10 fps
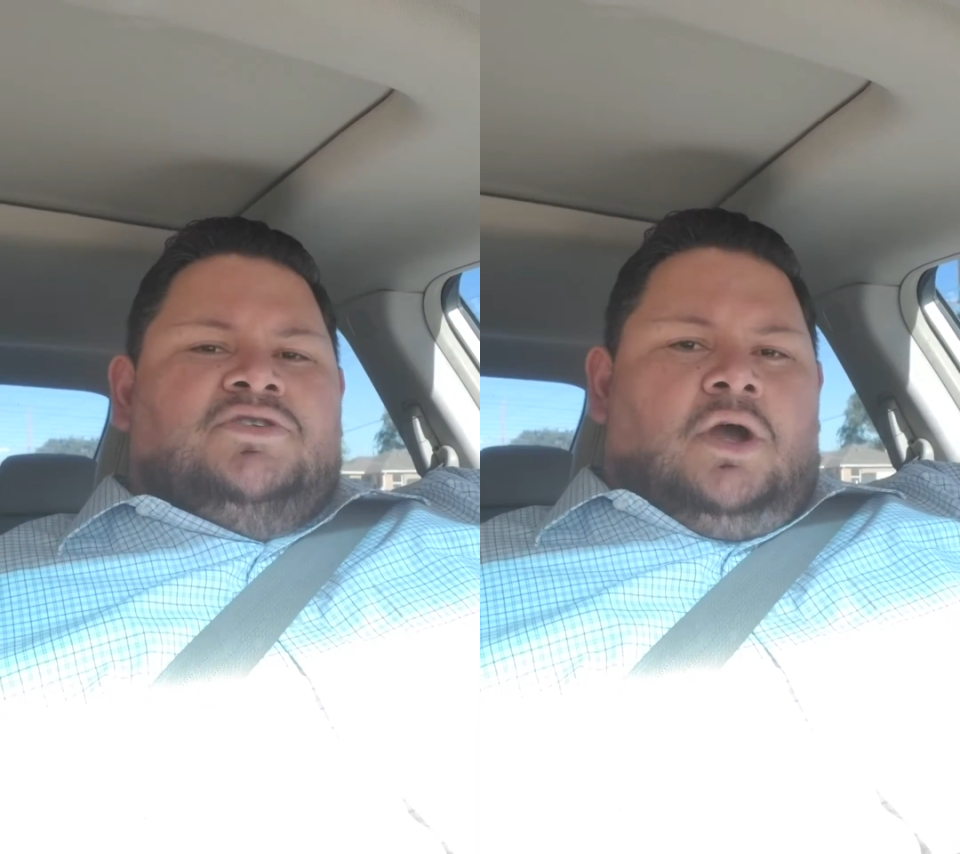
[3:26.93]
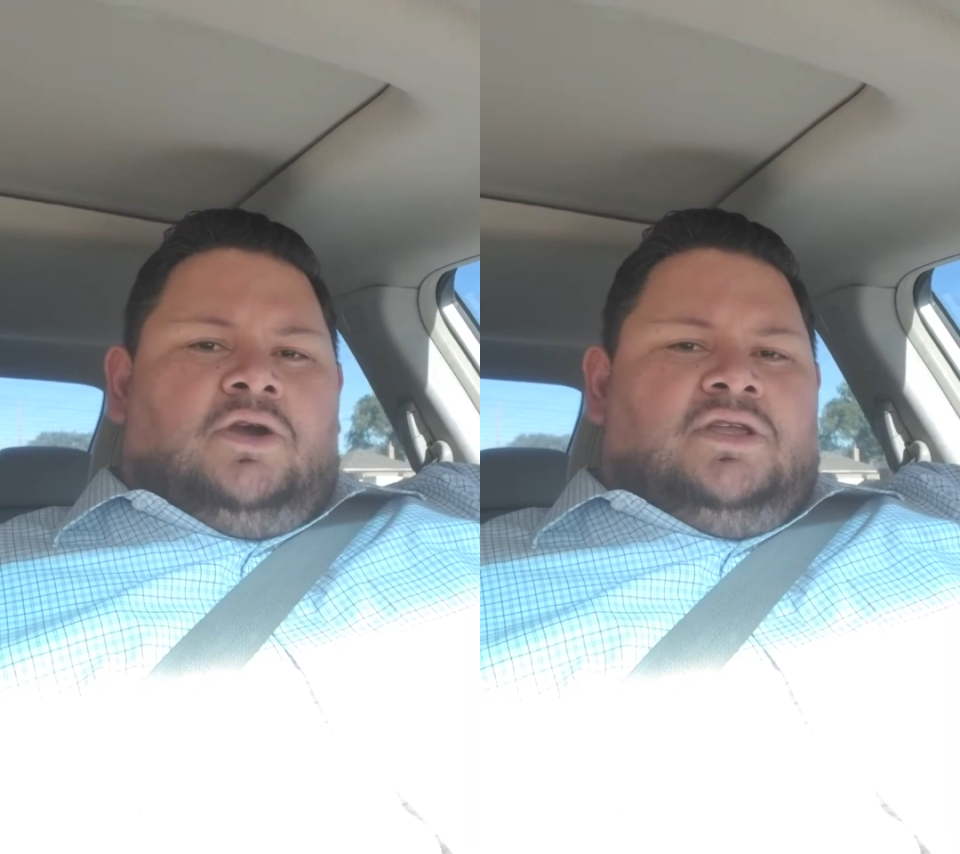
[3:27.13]

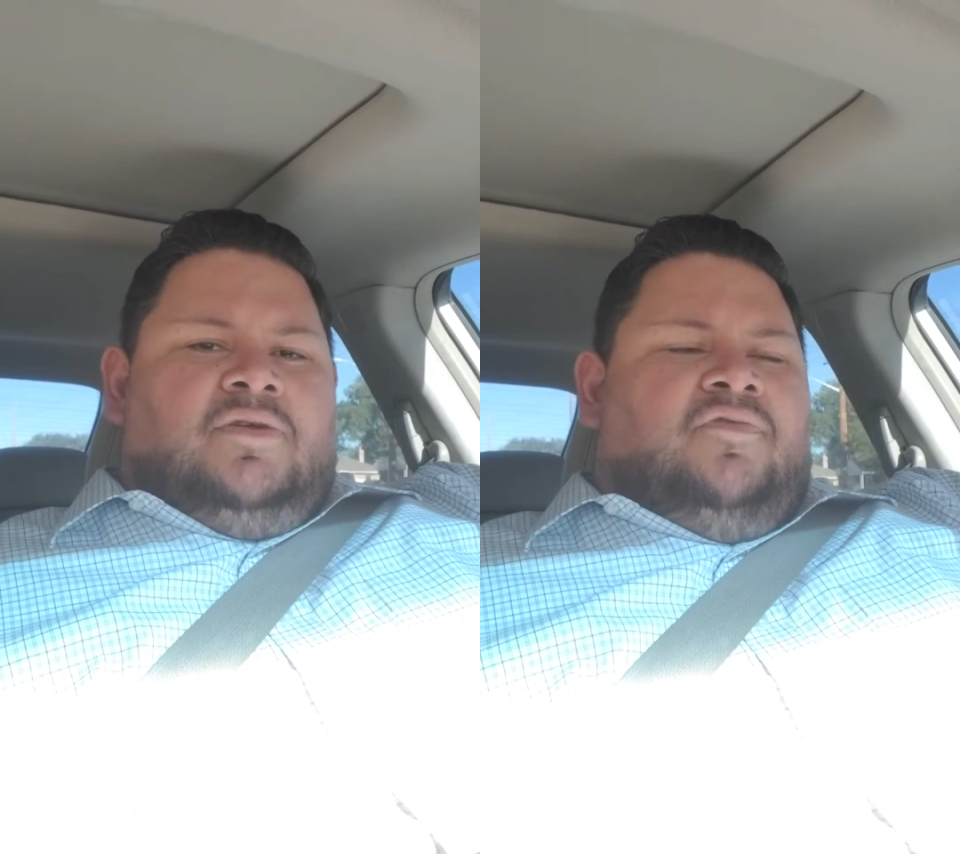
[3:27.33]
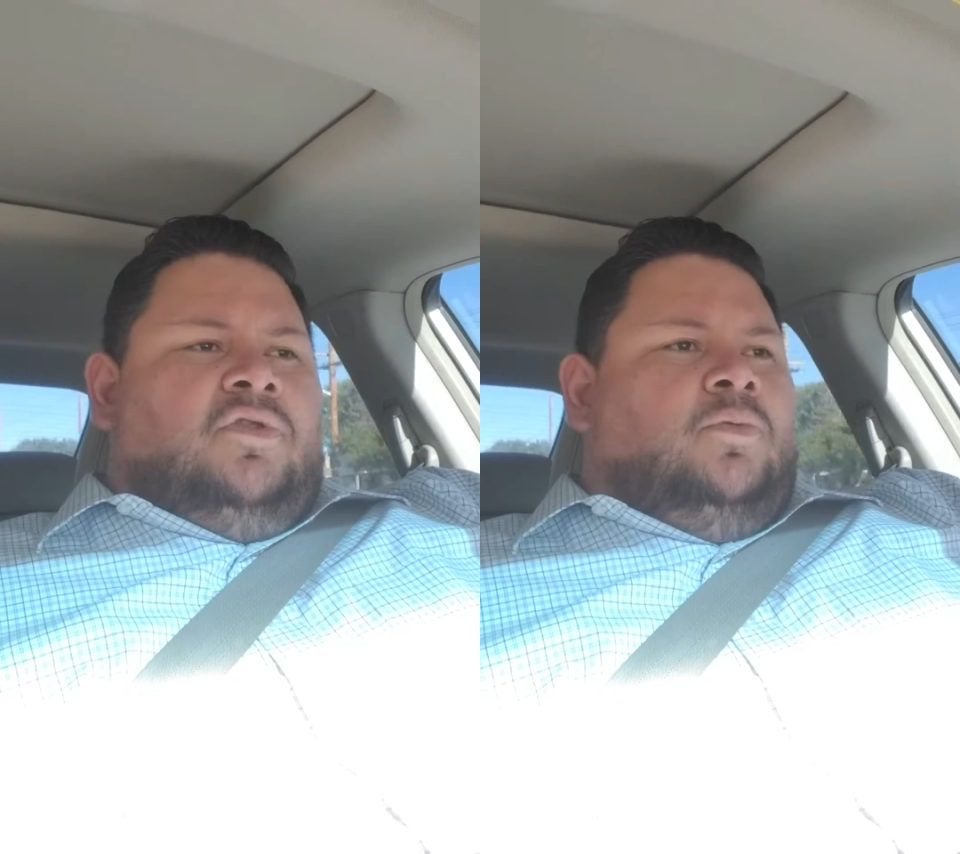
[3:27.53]
soccer
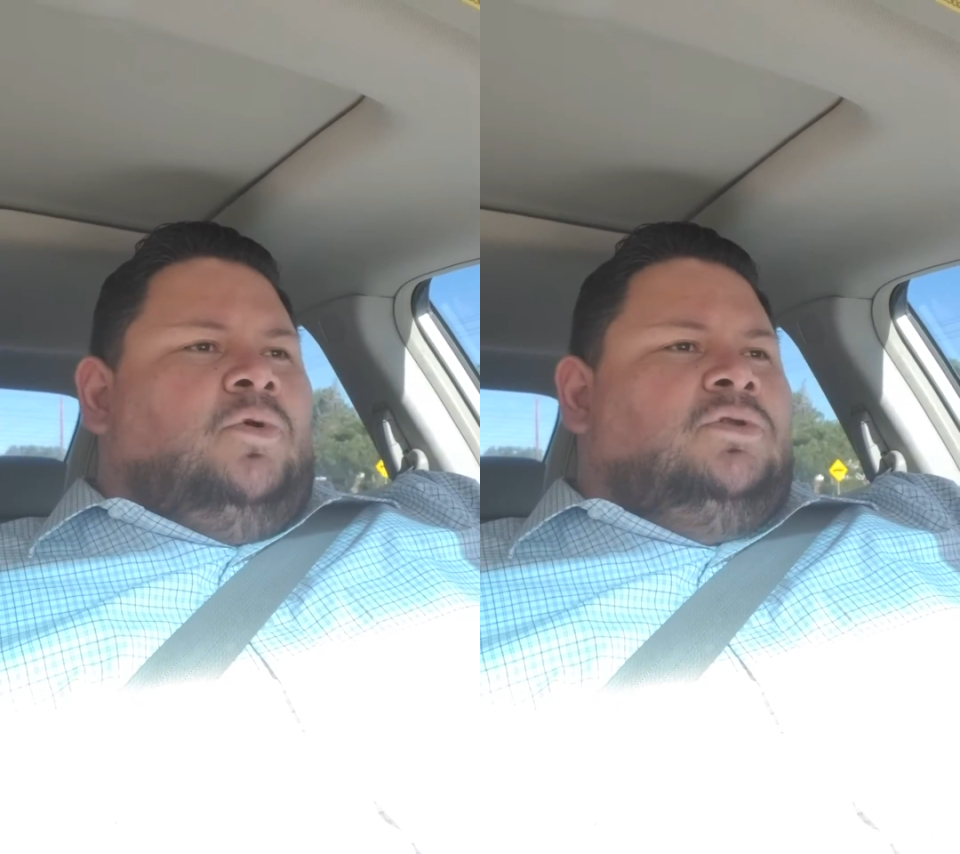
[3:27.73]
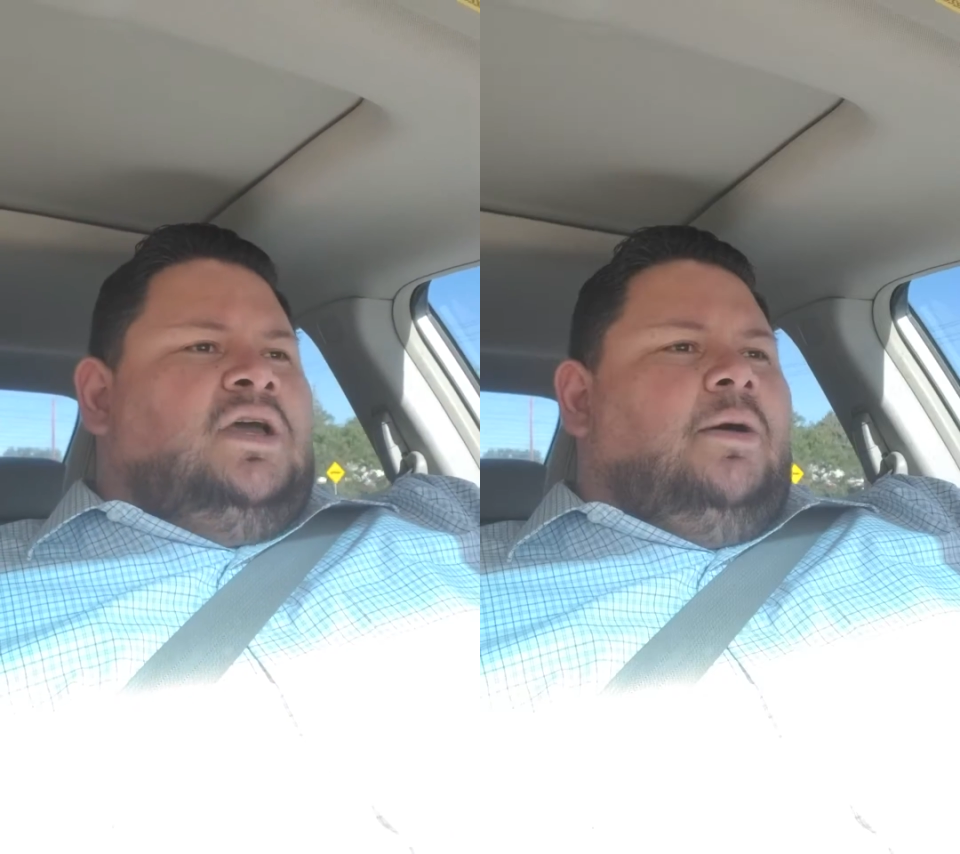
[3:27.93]
team for the
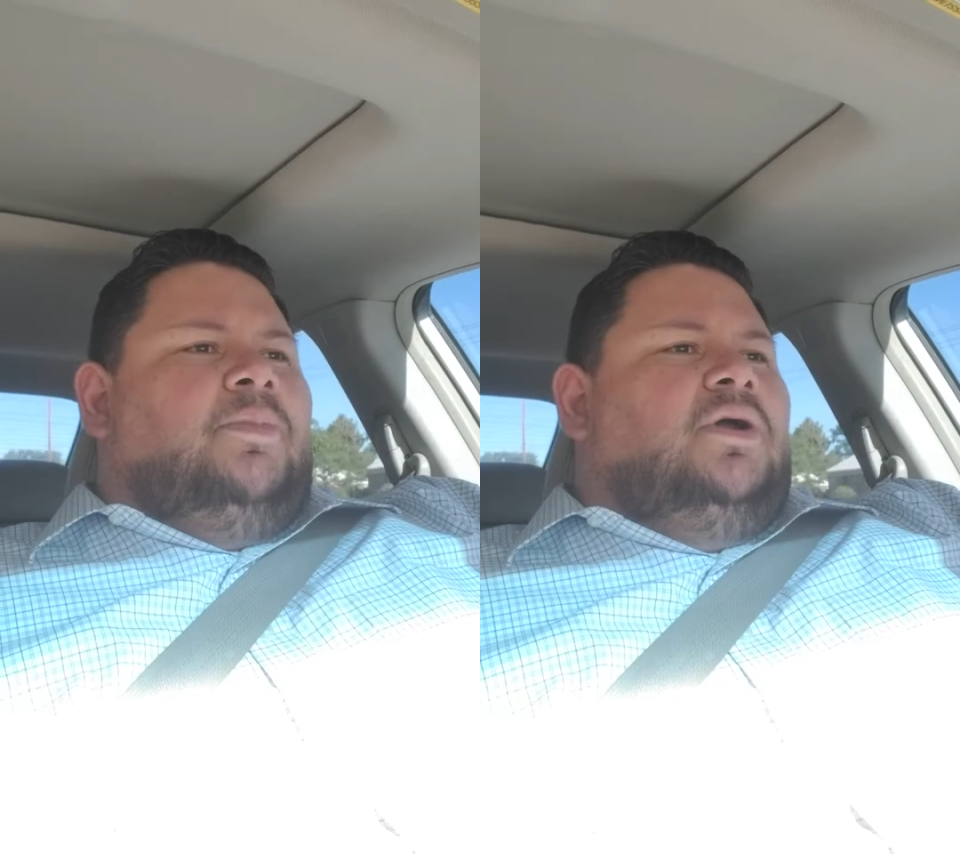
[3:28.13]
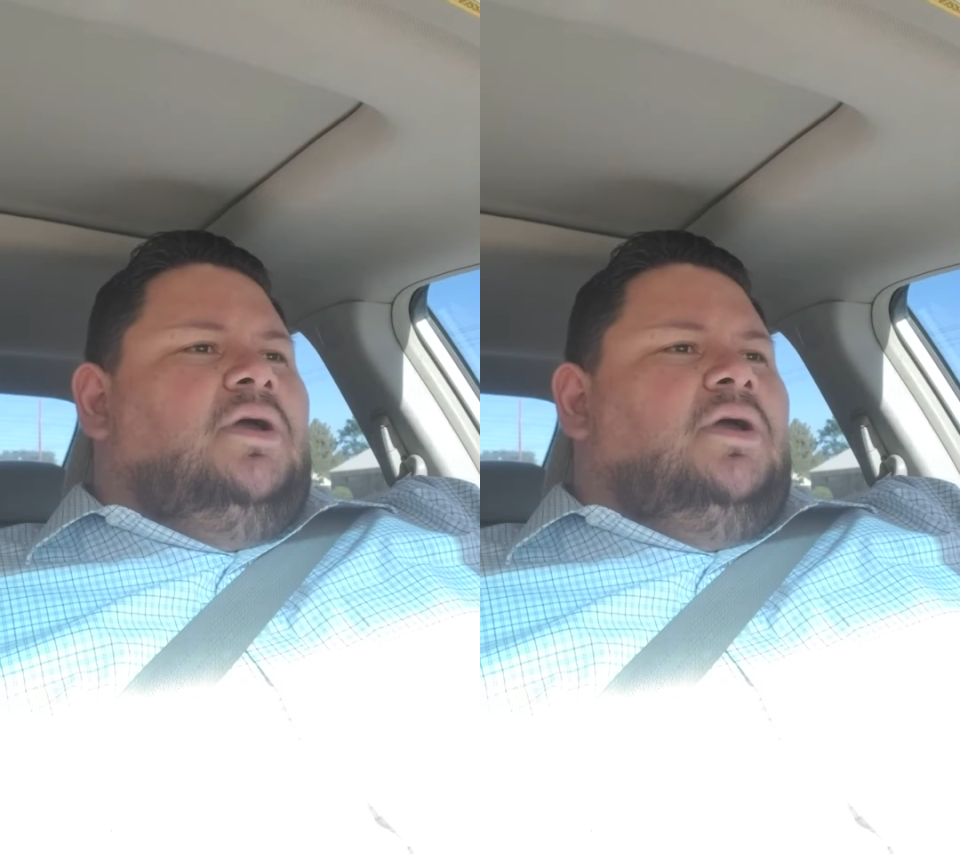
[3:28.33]
World Cup.